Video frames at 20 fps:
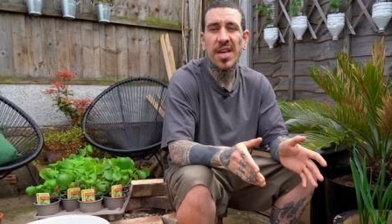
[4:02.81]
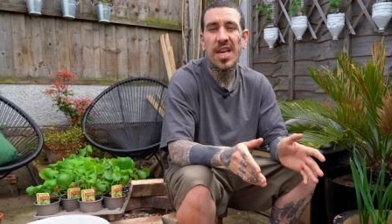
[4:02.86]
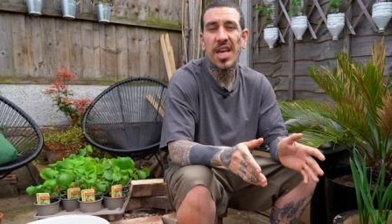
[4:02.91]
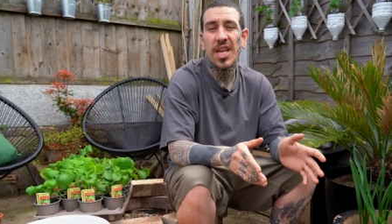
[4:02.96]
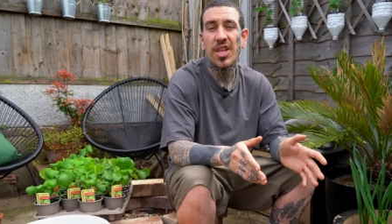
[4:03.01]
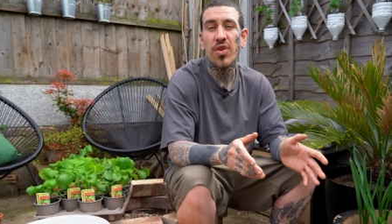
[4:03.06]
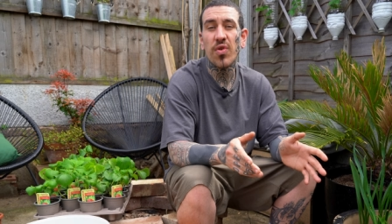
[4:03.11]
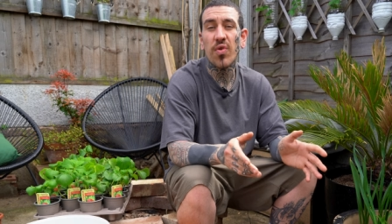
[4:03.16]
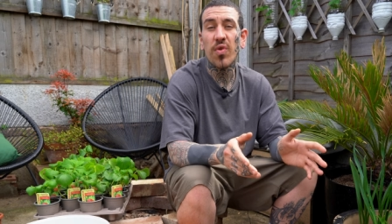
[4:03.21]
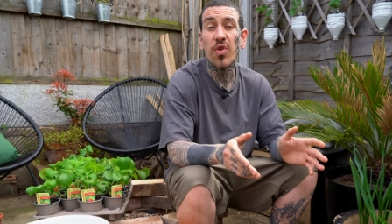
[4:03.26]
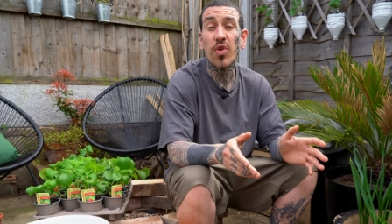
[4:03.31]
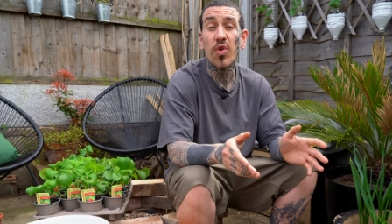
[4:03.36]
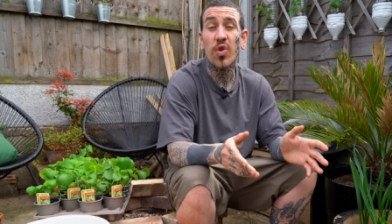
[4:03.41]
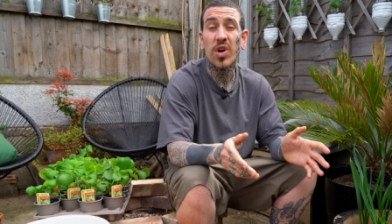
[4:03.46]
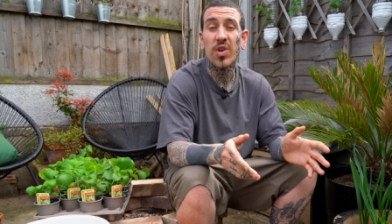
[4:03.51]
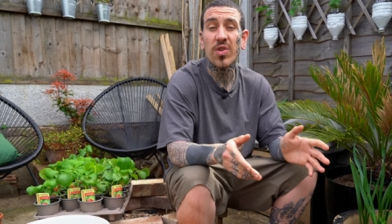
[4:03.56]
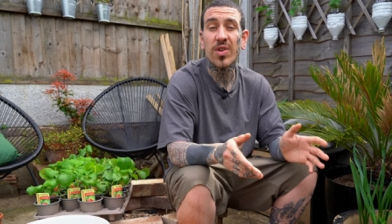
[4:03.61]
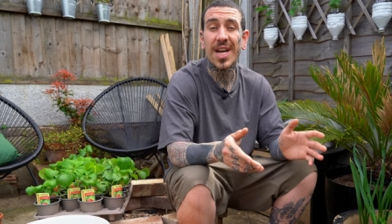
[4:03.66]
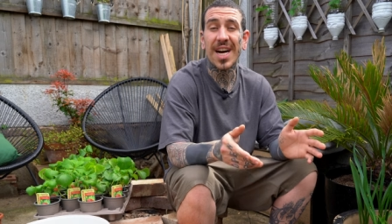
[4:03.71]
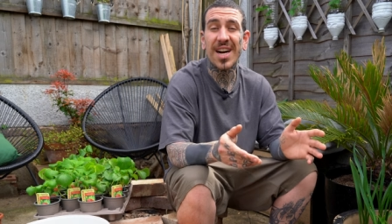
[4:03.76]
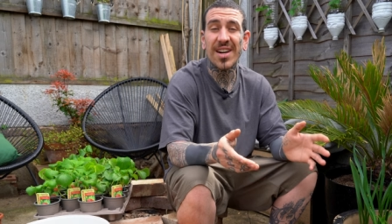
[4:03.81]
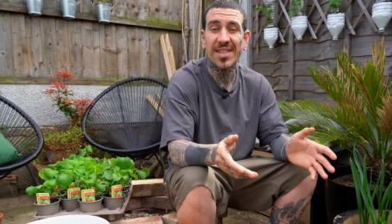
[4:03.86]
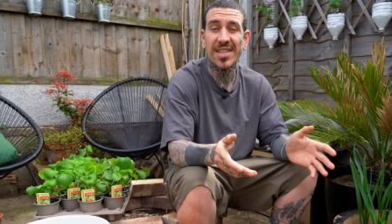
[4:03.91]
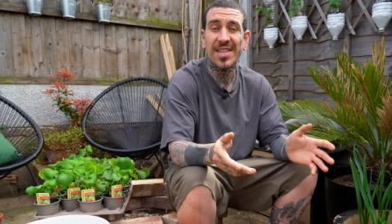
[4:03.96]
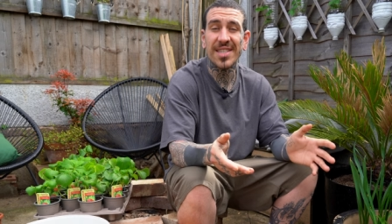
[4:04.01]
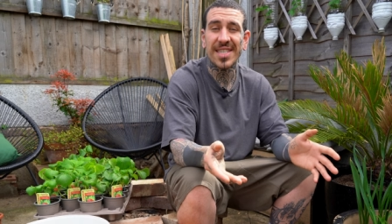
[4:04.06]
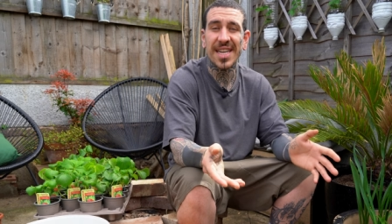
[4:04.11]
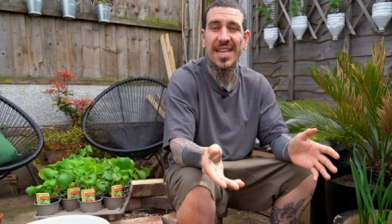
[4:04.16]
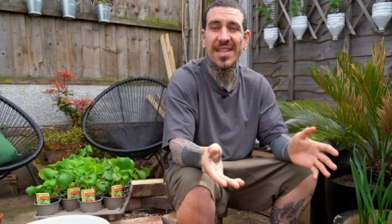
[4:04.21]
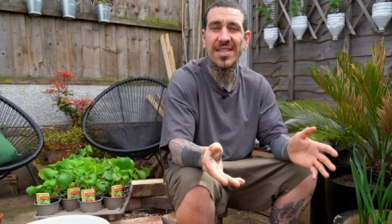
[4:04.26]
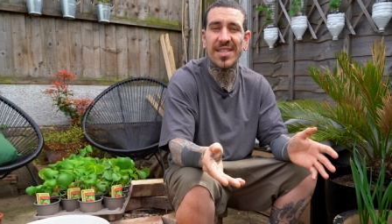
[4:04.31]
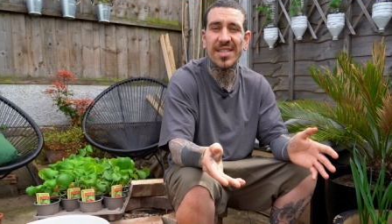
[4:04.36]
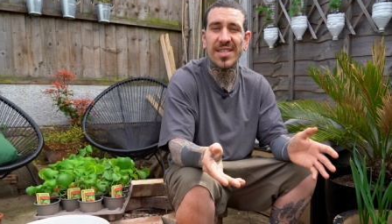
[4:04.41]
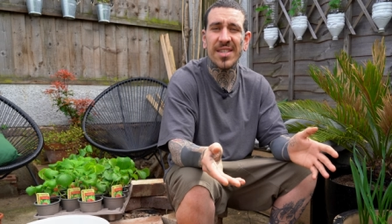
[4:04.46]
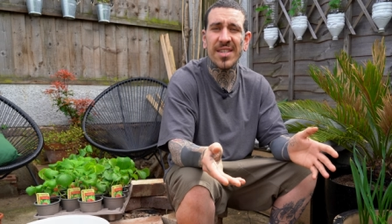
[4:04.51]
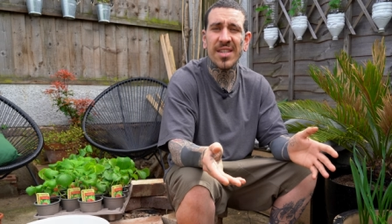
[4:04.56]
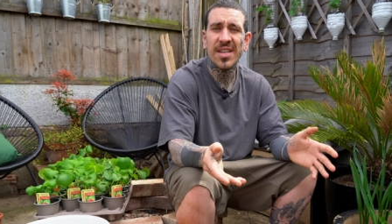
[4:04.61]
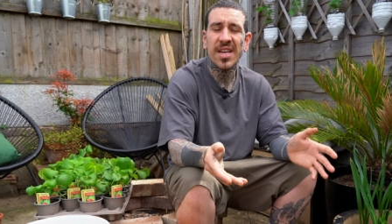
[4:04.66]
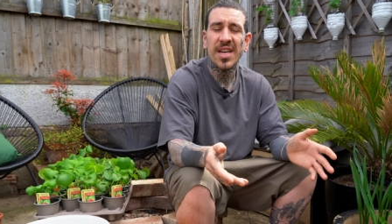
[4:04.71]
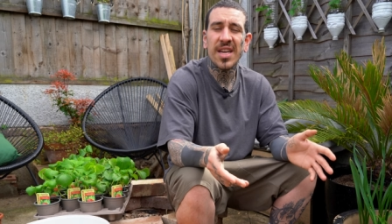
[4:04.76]
in your local garden
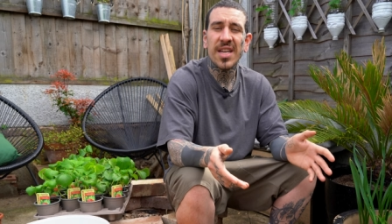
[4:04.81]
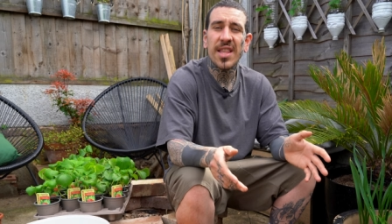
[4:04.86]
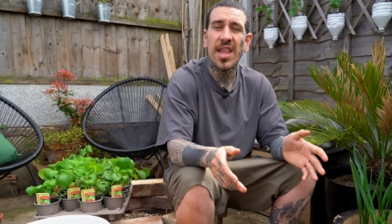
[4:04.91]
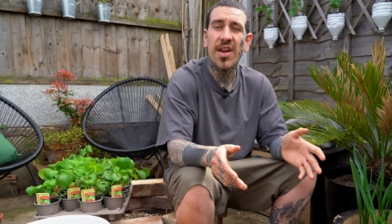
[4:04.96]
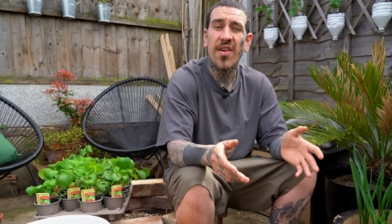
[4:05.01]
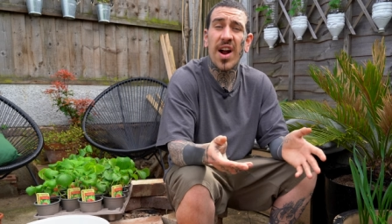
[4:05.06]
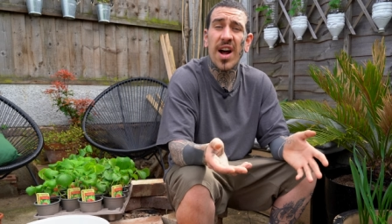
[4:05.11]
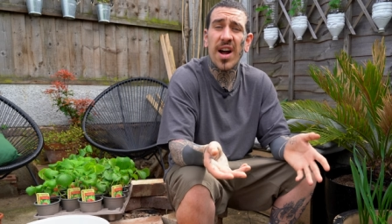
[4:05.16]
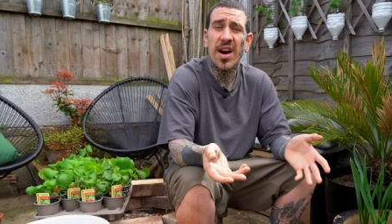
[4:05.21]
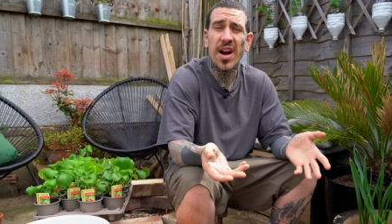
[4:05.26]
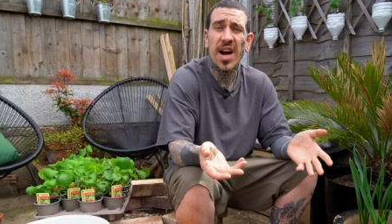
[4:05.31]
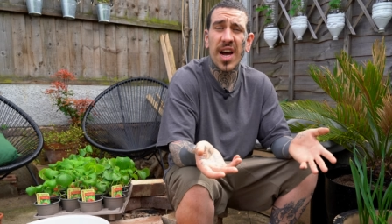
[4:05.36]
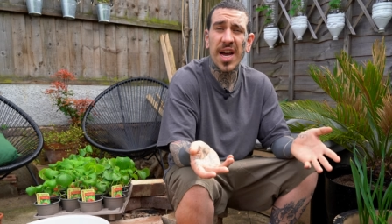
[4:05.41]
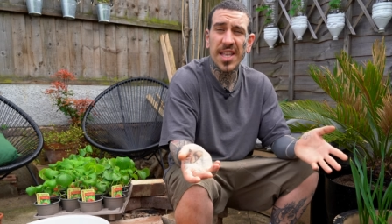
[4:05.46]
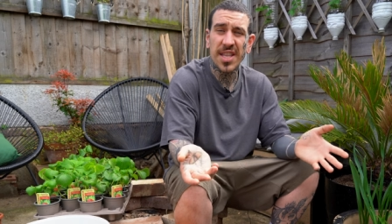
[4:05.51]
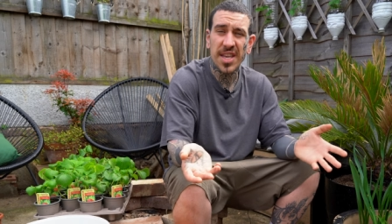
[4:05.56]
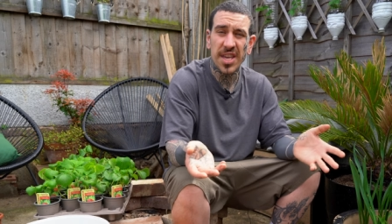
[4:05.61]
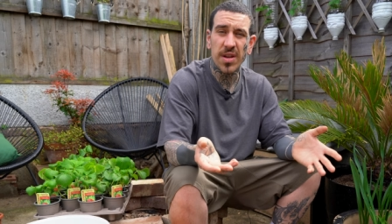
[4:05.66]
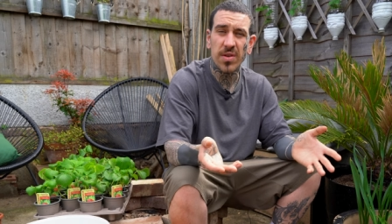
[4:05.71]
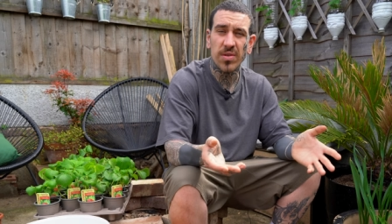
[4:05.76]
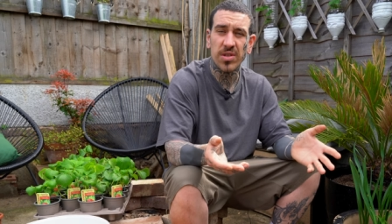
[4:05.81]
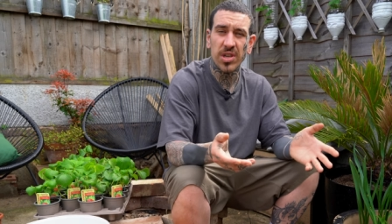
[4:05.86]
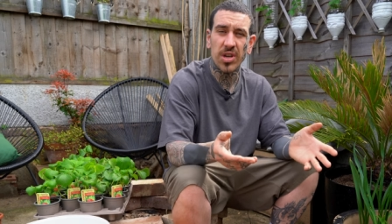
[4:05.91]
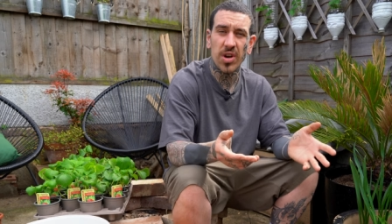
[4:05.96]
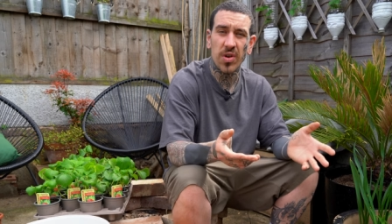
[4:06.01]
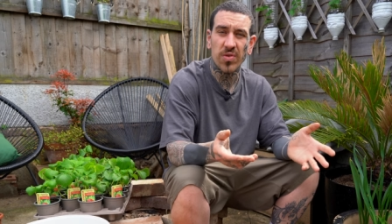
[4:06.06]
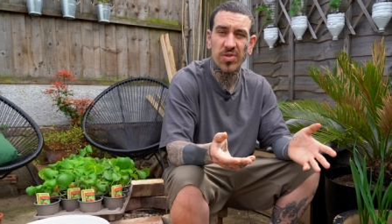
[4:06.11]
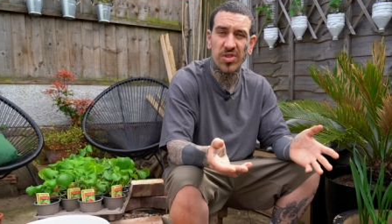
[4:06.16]
center that are ideal to grow